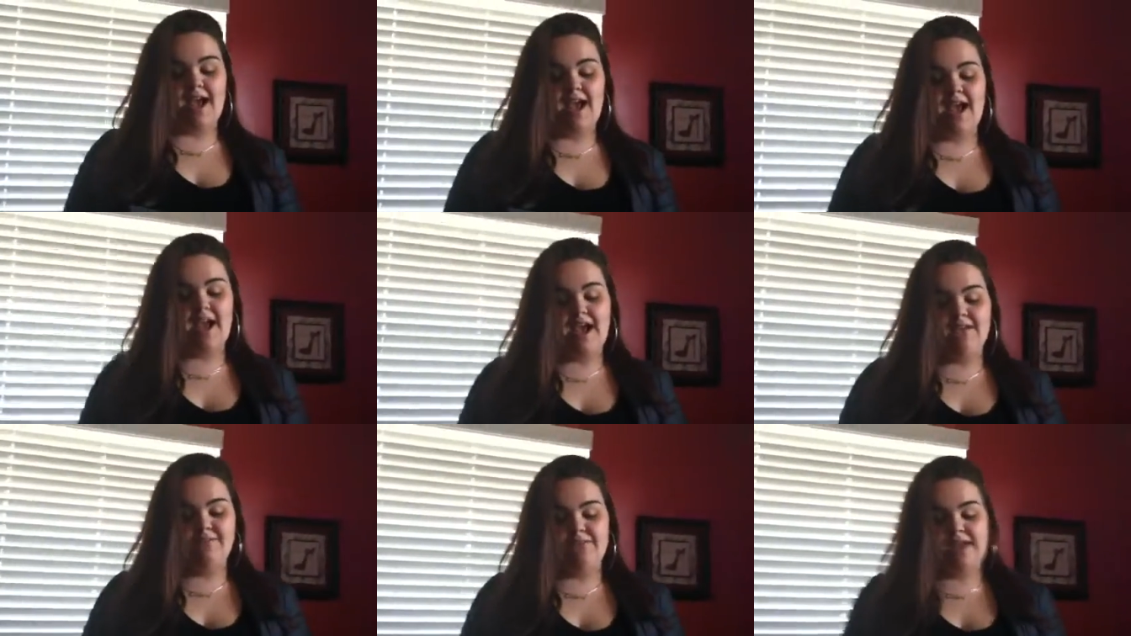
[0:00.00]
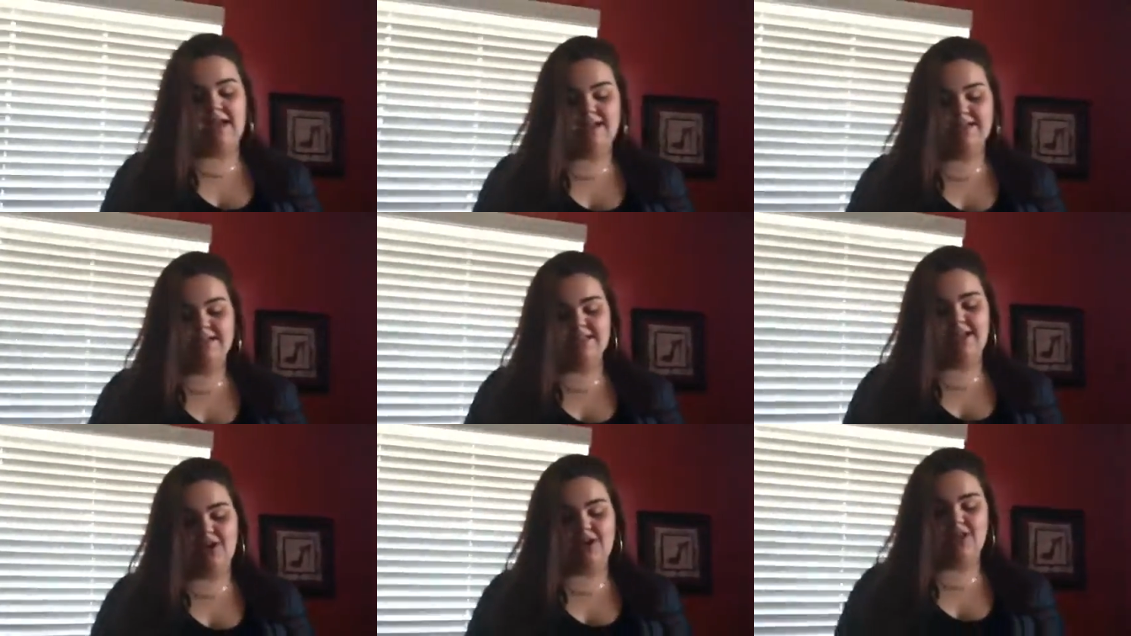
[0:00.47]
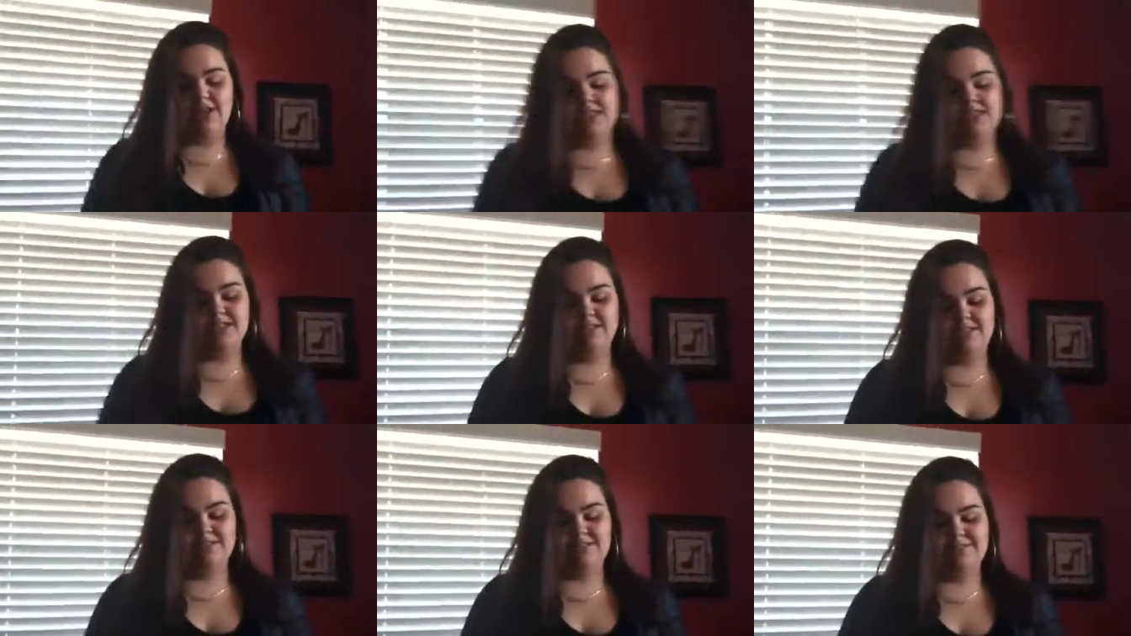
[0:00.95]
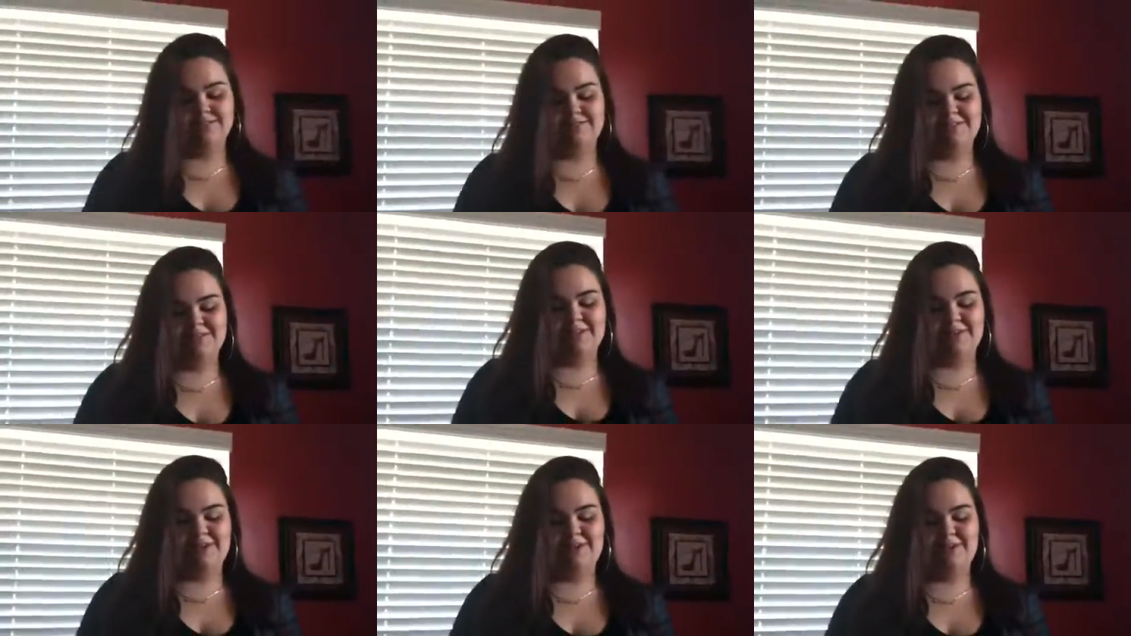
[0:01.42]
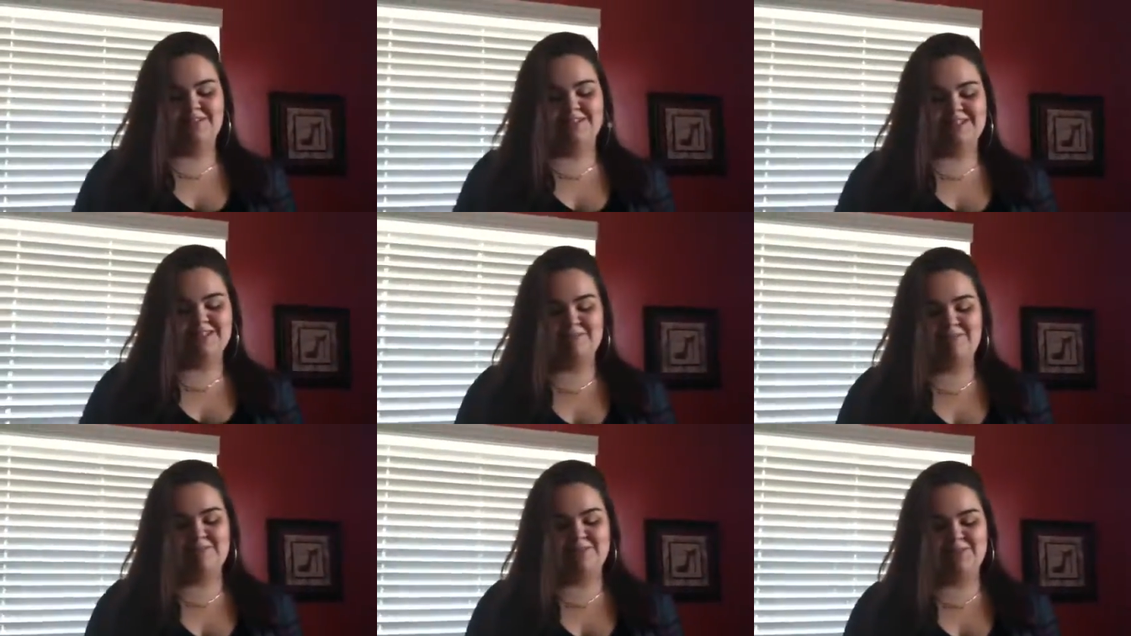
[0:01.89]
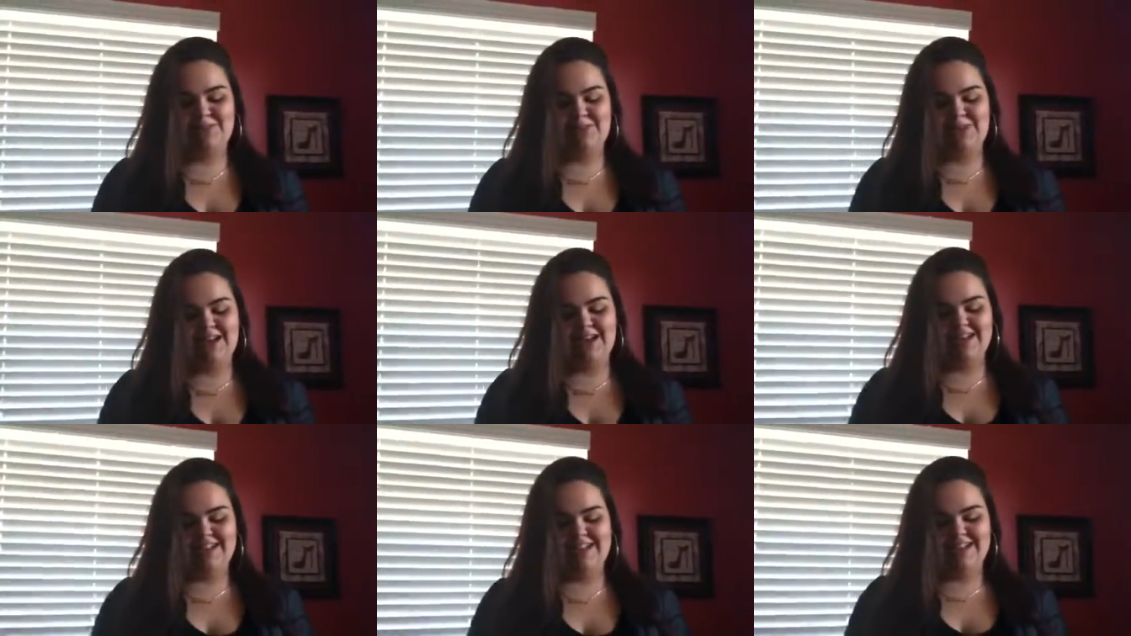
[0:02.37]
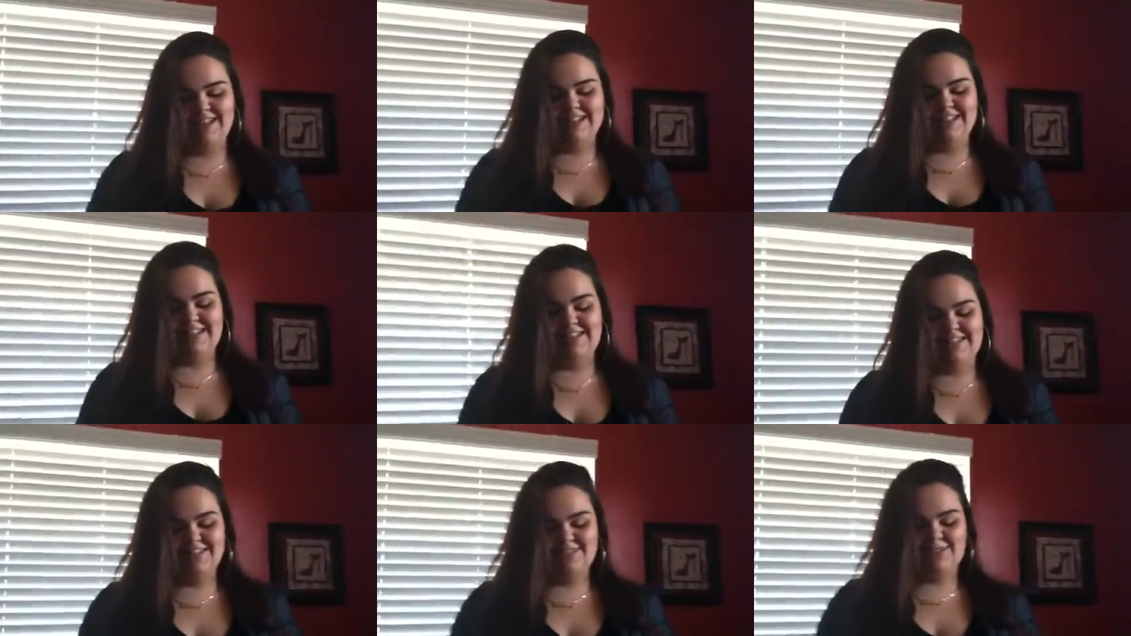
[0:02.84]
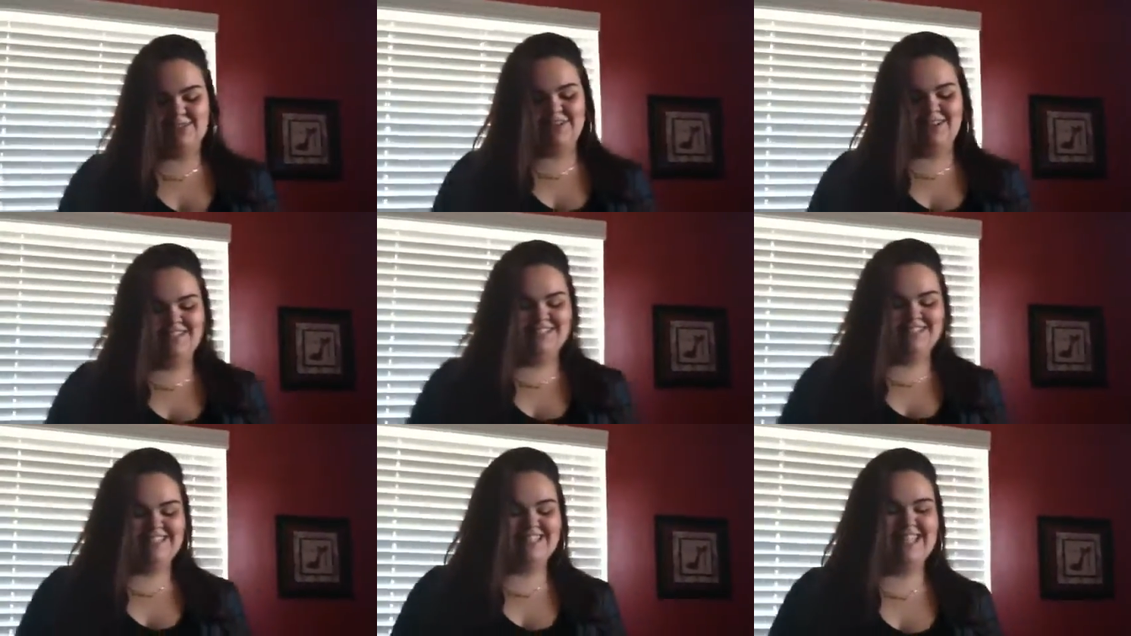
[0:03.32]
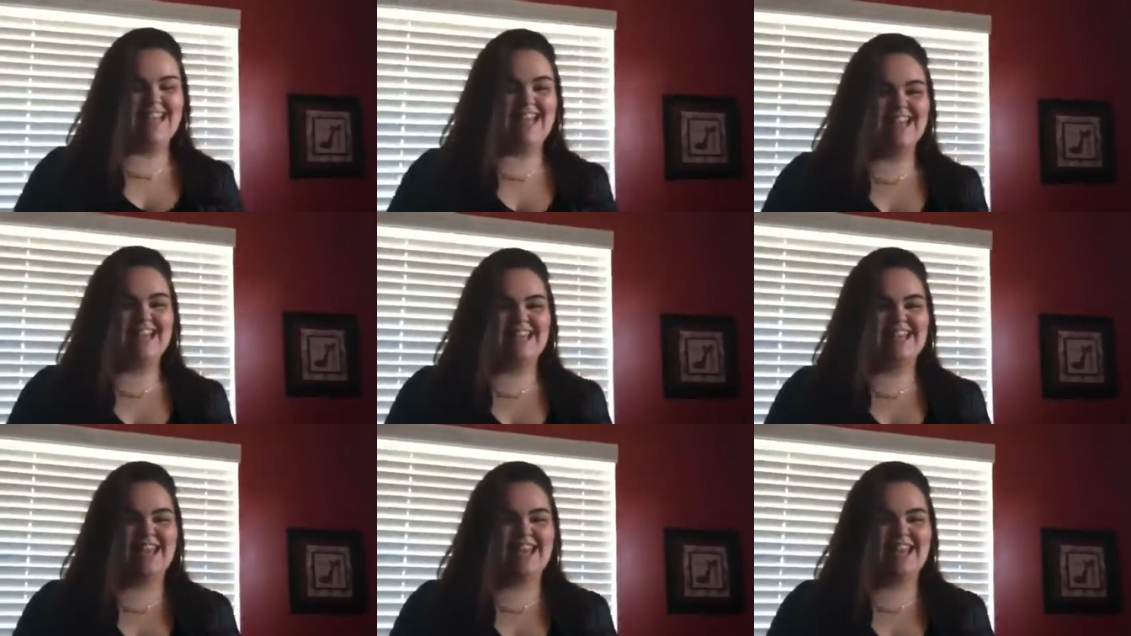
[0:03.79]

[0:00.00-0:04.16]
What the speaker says: I have asked psychologist Sigmund Freud to join us today